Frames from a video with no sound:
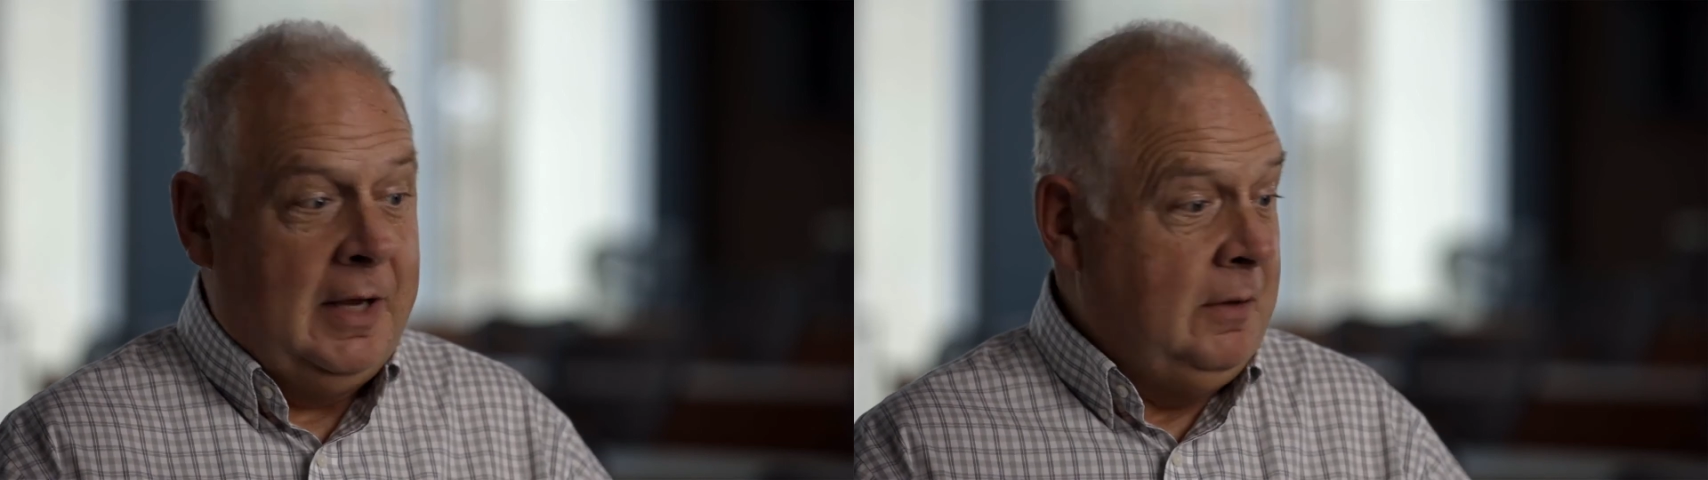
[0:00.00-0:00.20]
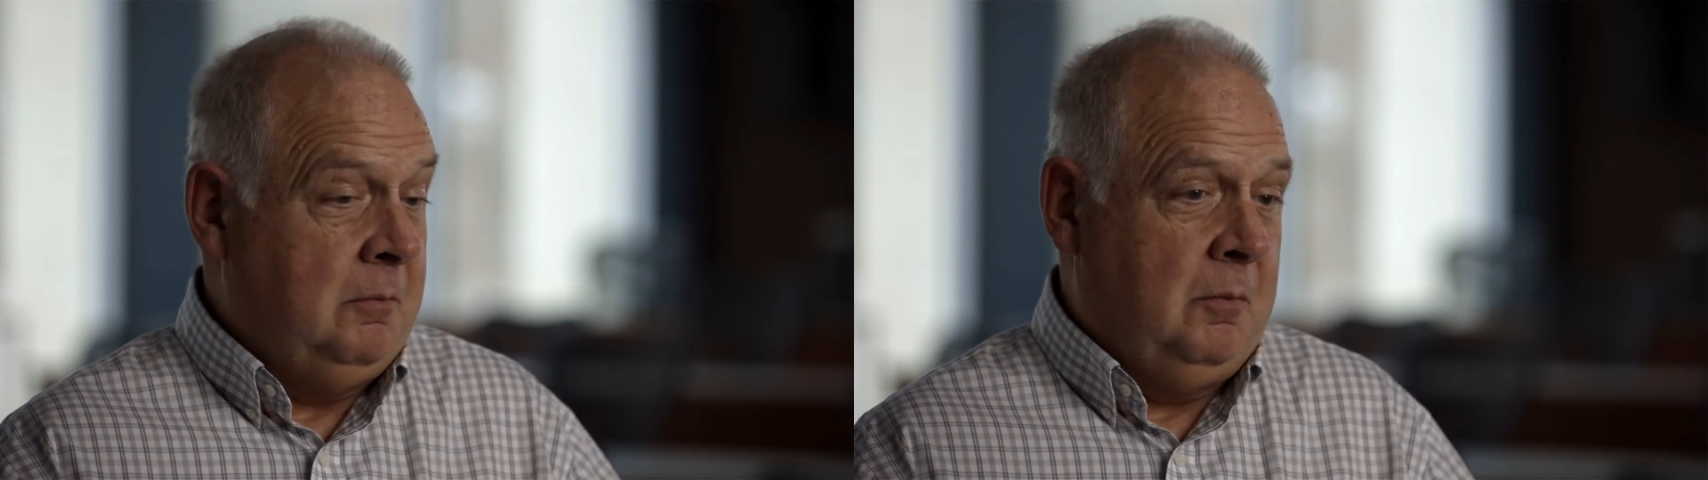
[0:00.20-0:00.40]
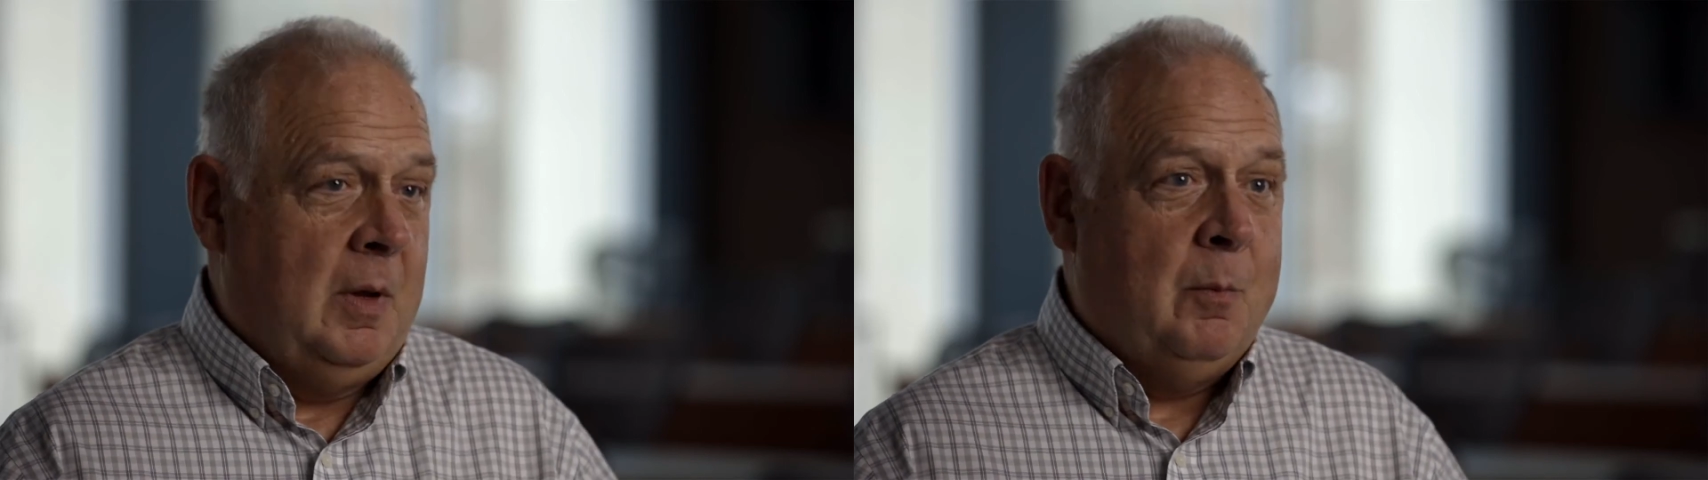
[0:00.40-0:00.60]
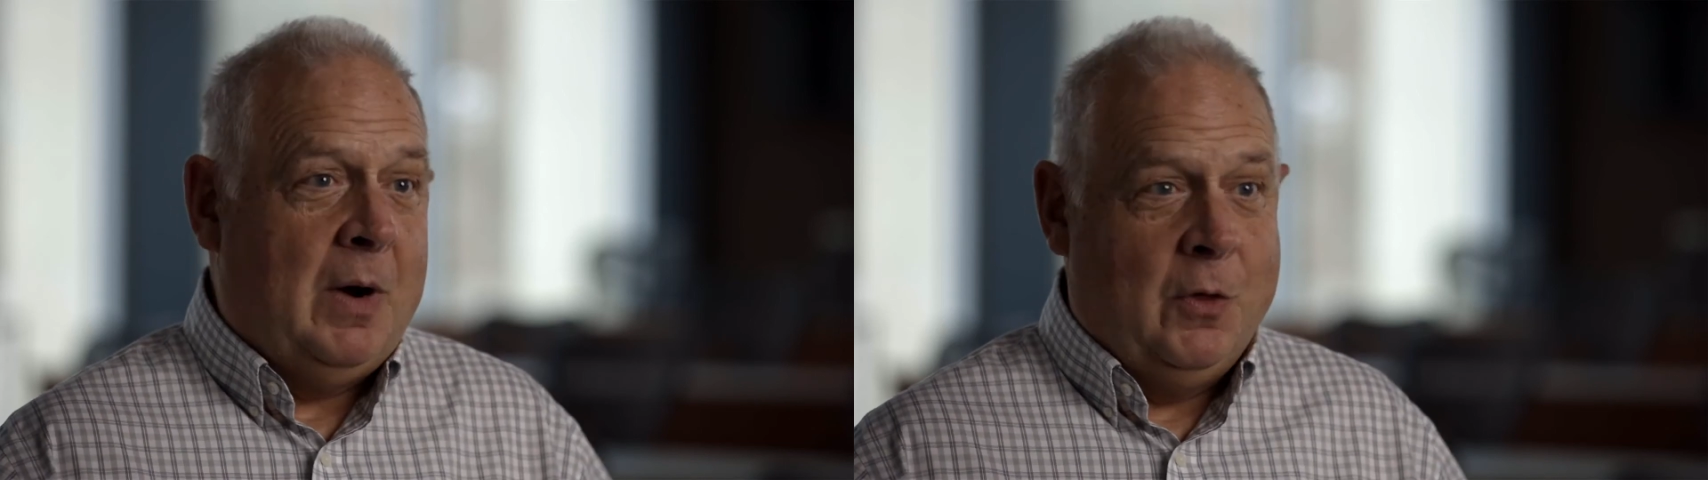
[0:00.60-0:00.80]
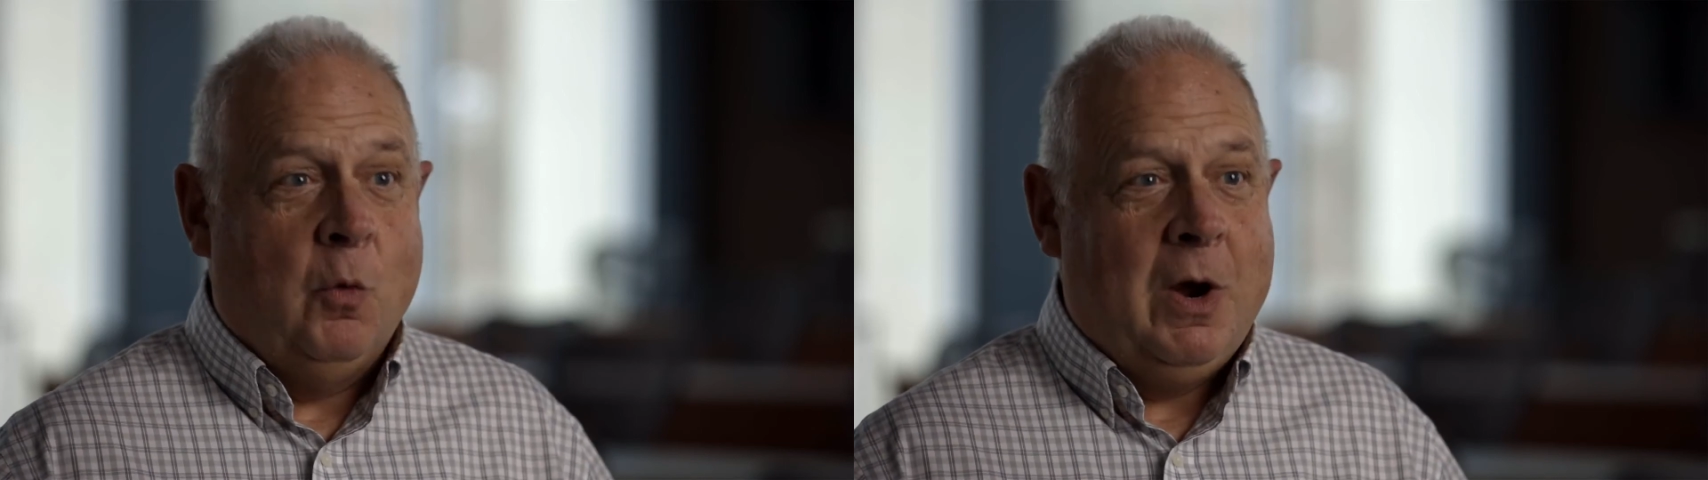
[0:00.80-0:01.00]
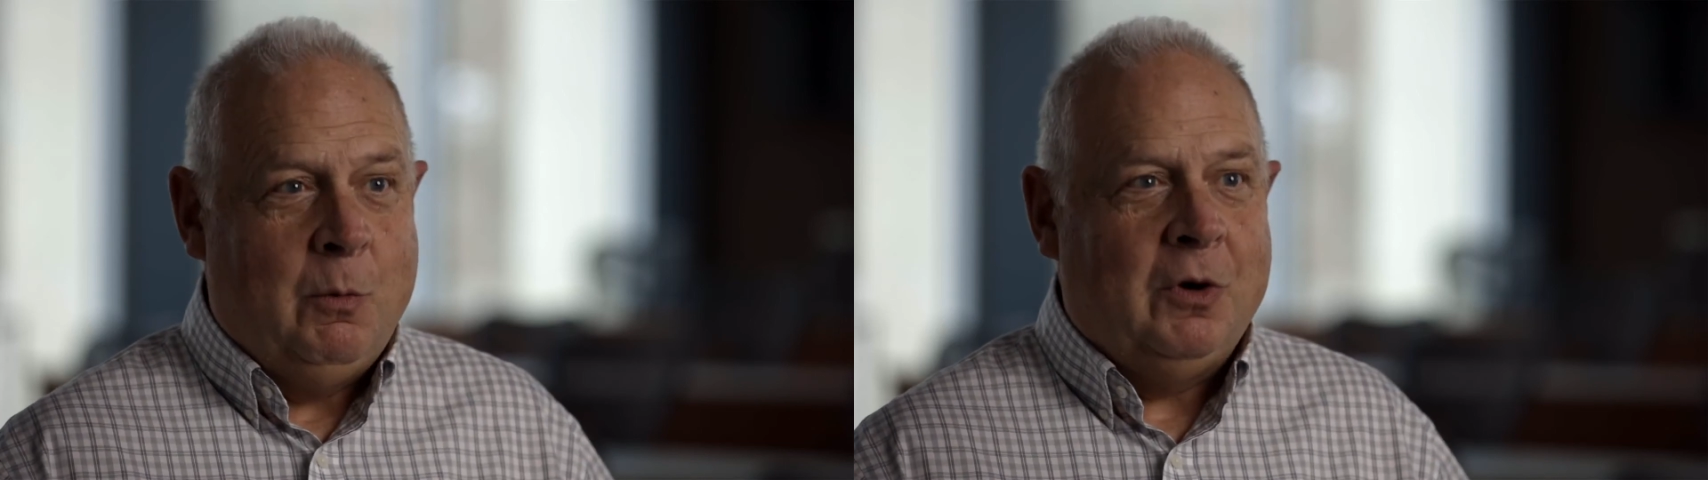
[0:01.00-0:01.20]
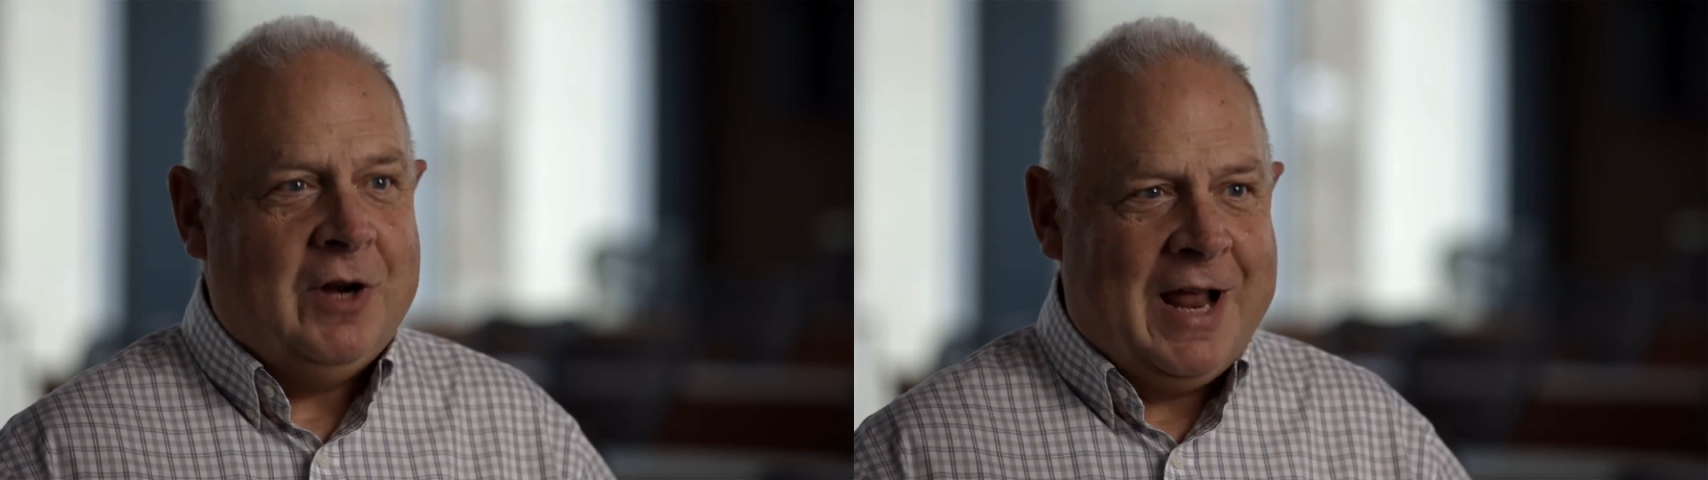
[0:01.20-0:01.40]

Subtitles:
And by the way, we were